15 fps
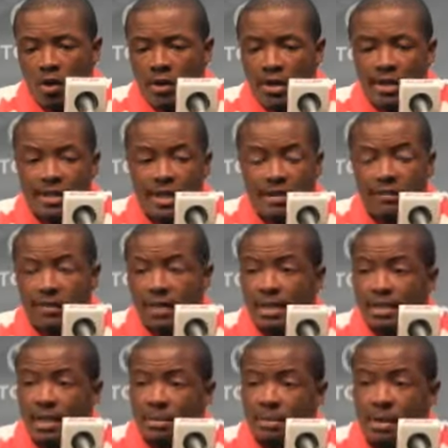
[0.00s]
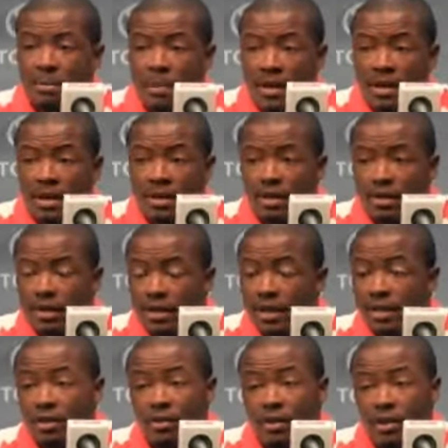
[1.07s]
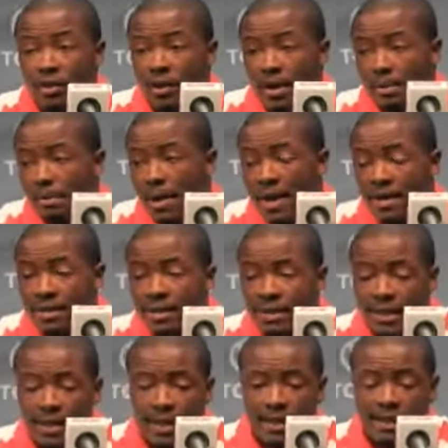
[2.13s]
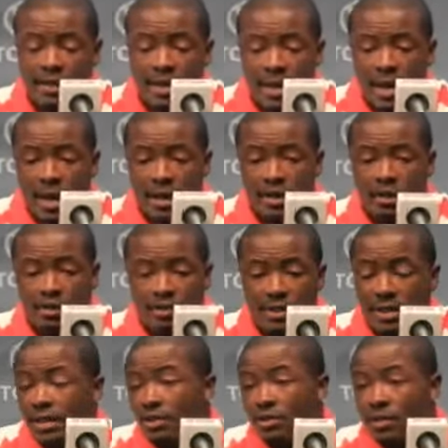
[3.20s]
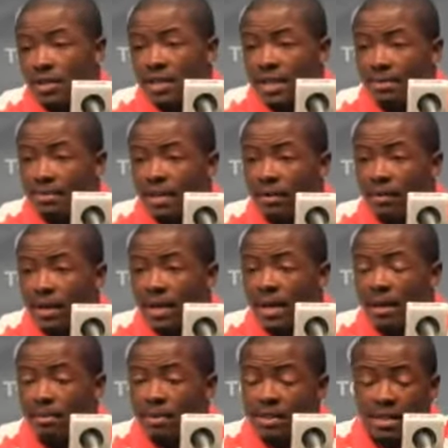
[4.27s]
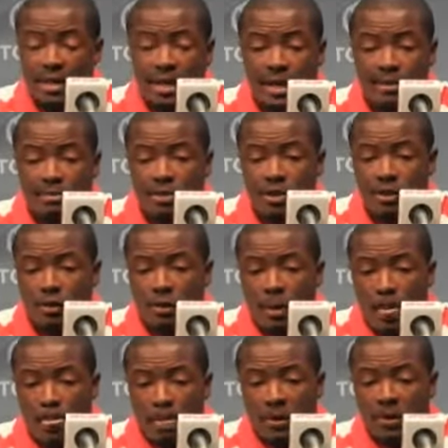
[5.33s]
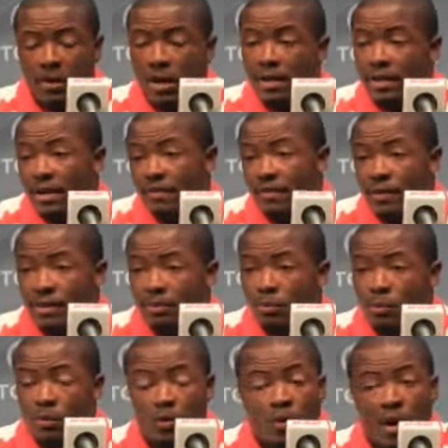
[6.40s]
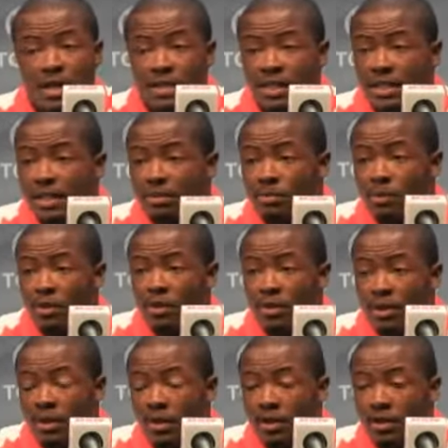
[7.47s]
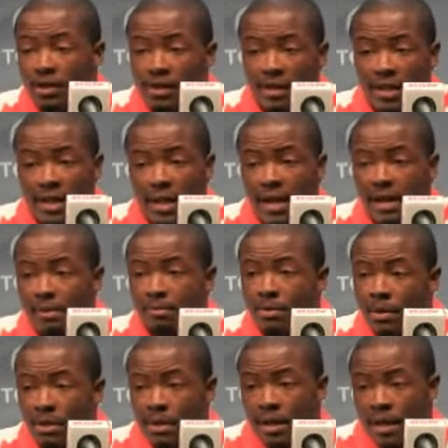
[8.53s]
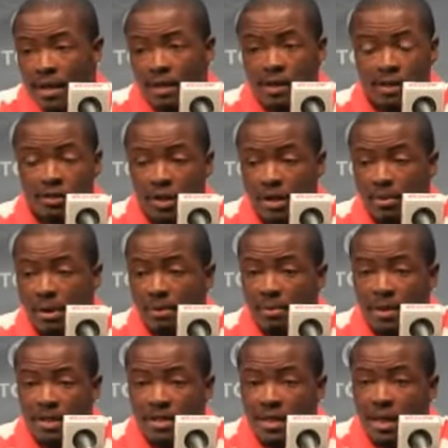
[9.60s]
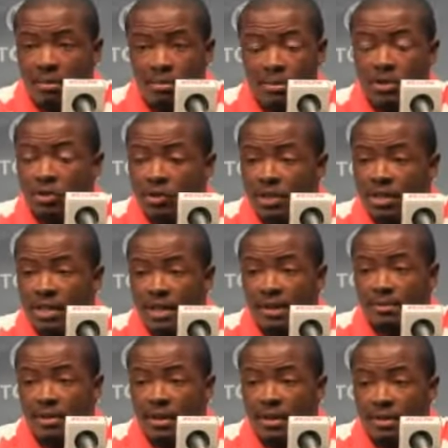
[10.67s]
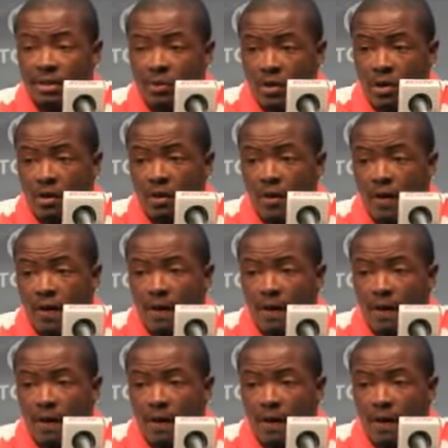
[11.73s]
Oh, yeah, definitely, because I'm a competitor, and I know they're great backs, and I know they do the same thing when they come into games. So, you know, I definitely be watching them when they're in the game and they're trying to make plays, and I'm going to be doing the same thing as well.